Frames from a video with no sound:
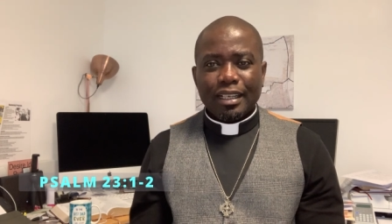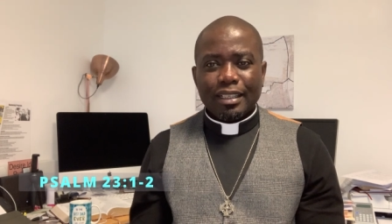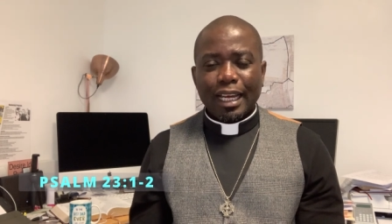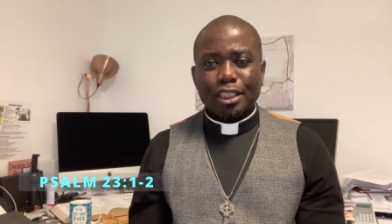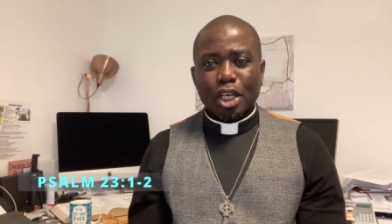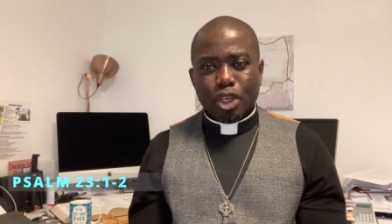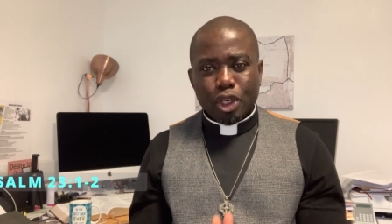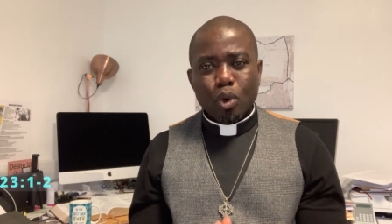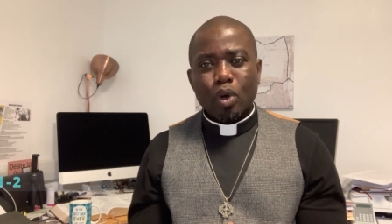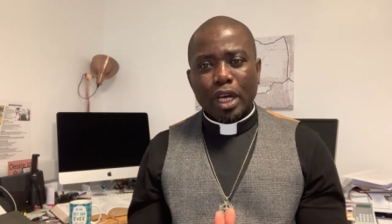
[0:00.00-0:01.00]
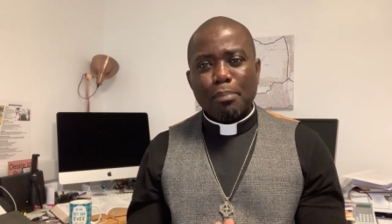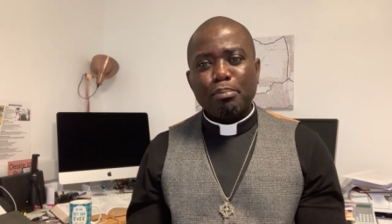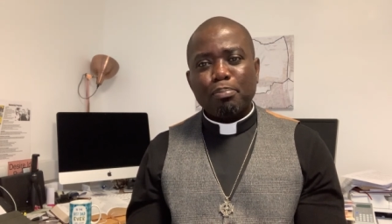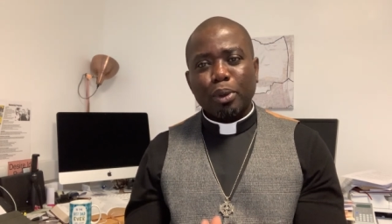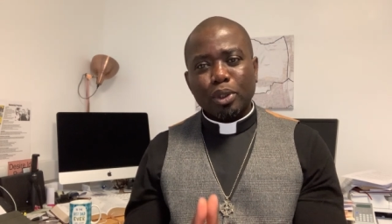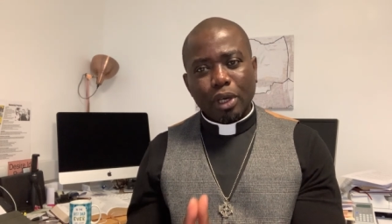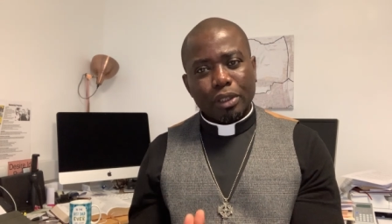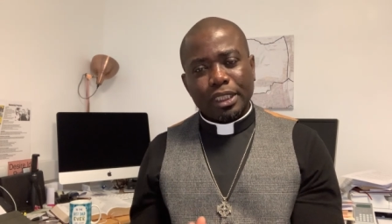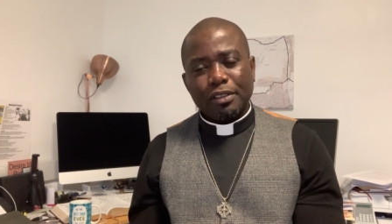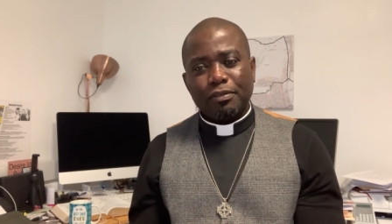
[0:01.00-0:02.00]
that you can be
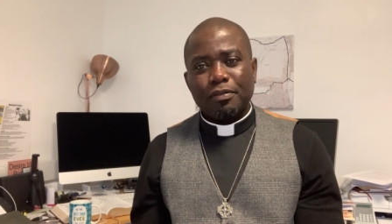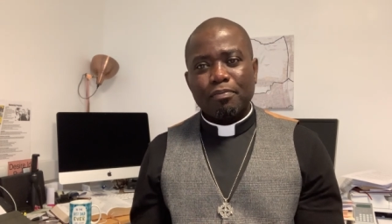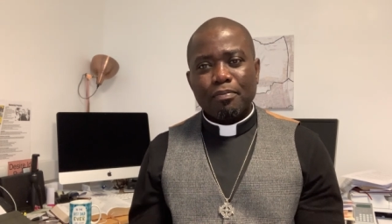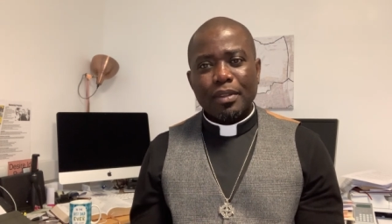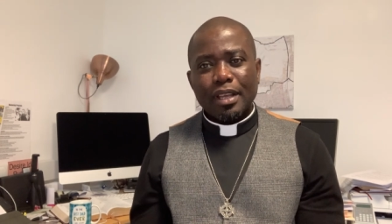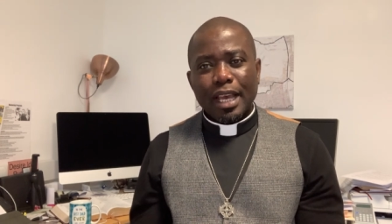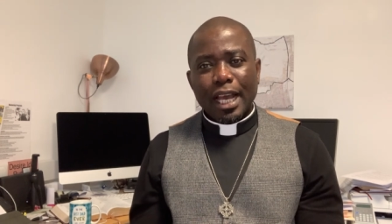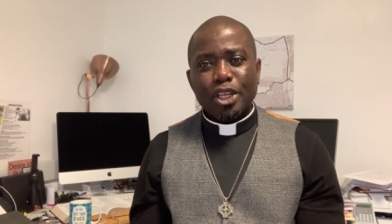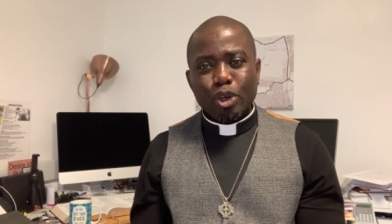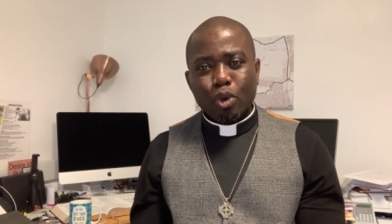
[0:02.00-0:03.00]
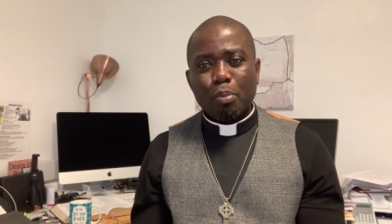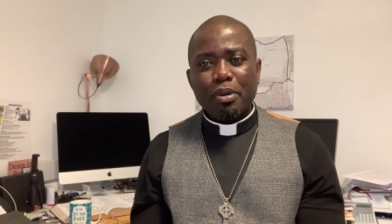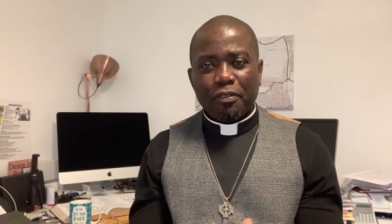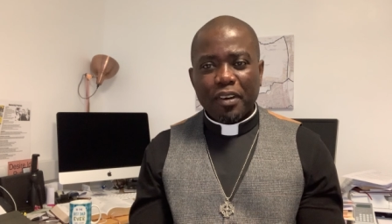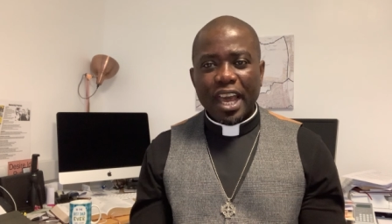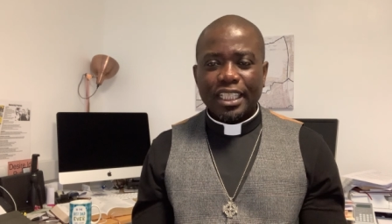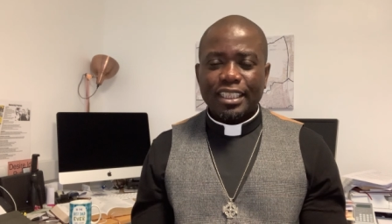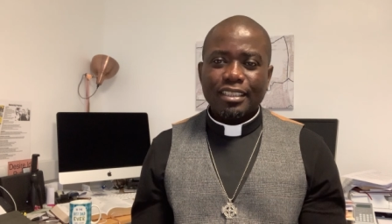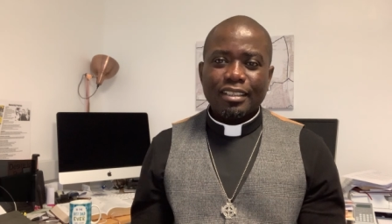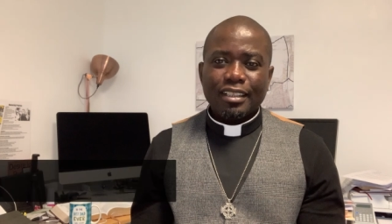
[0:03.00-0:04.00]
productive and you will be fed
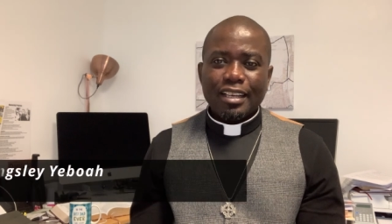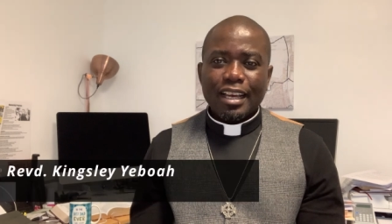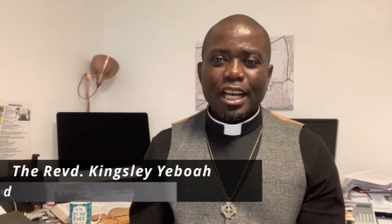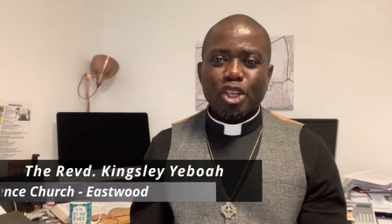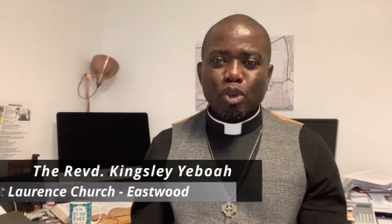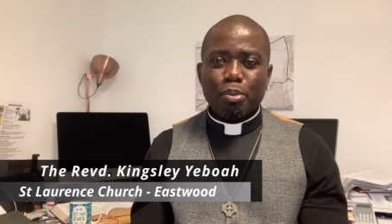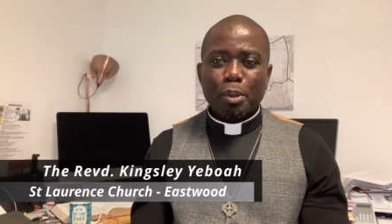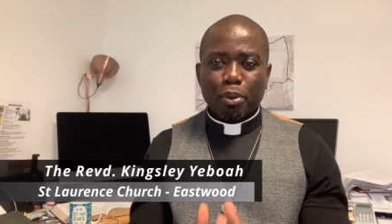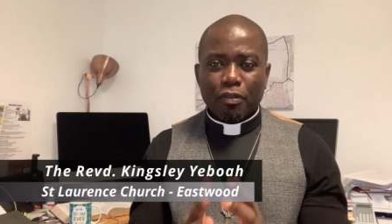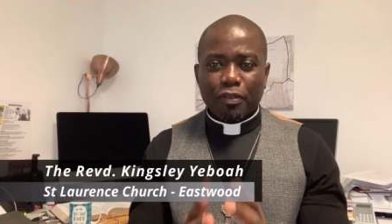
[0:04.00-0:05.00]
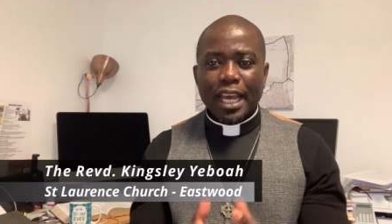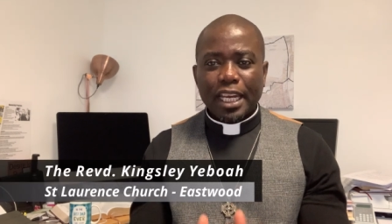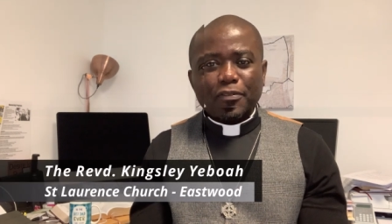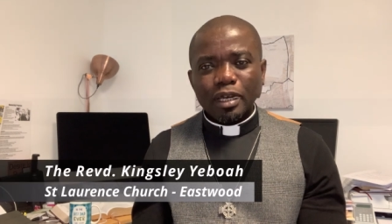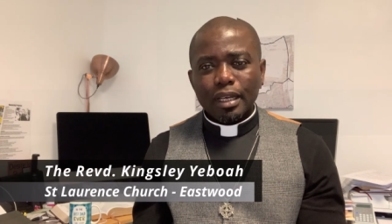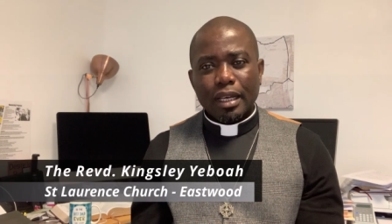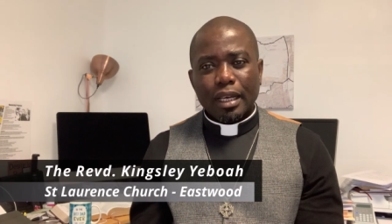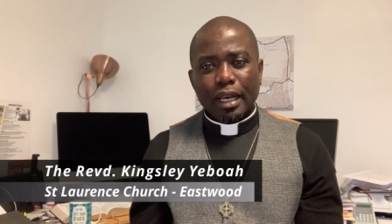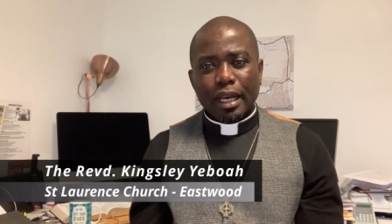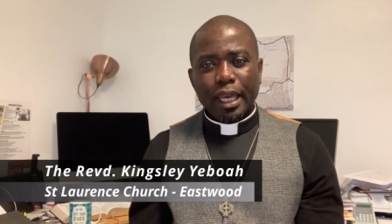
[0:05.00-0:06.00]
and you will be provided for.
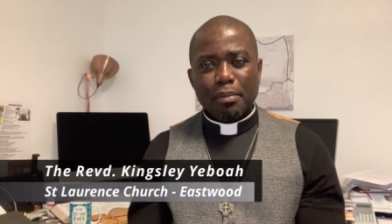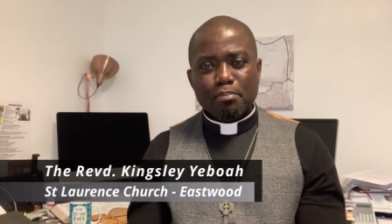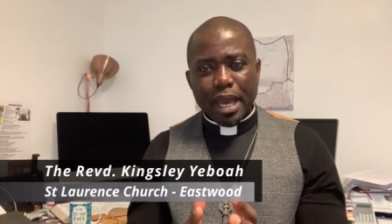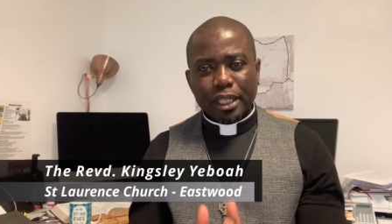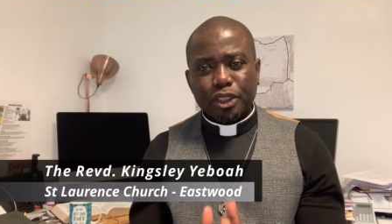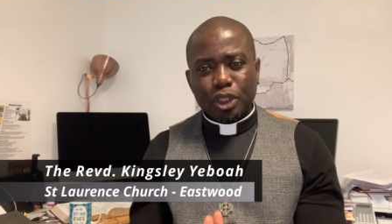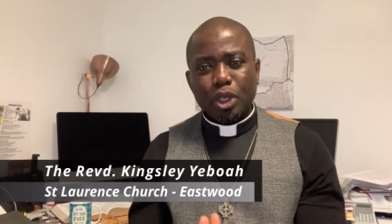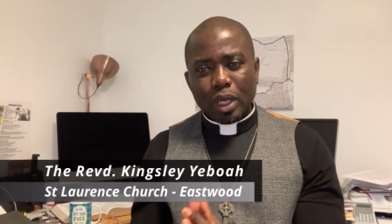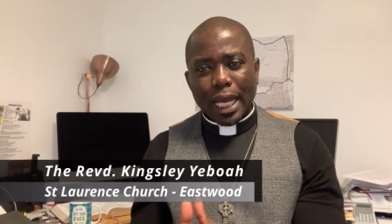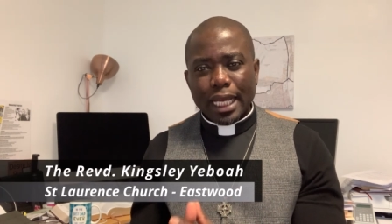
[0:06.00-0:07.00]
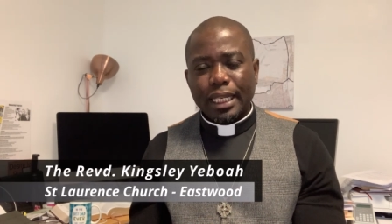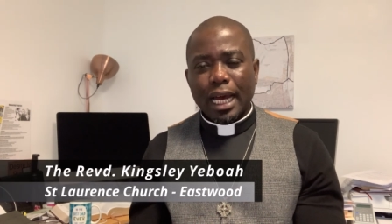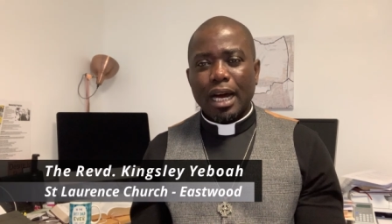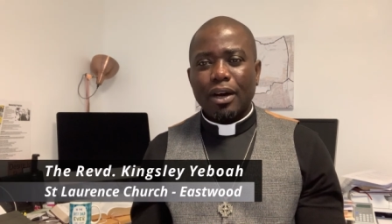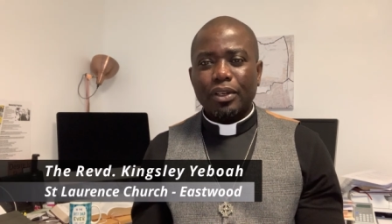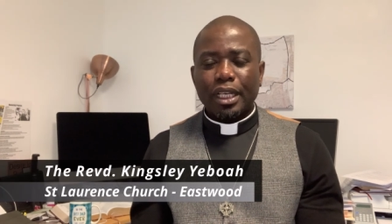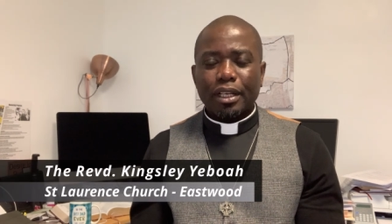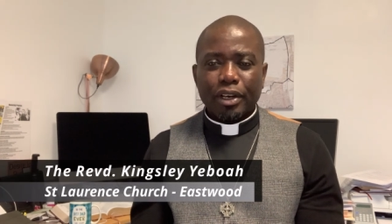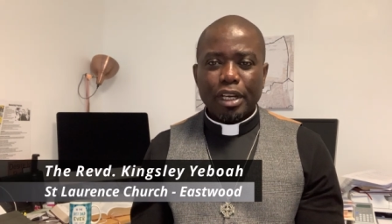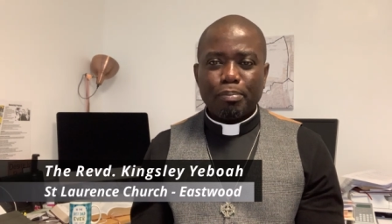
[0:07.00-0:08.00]
He makes you lie down in green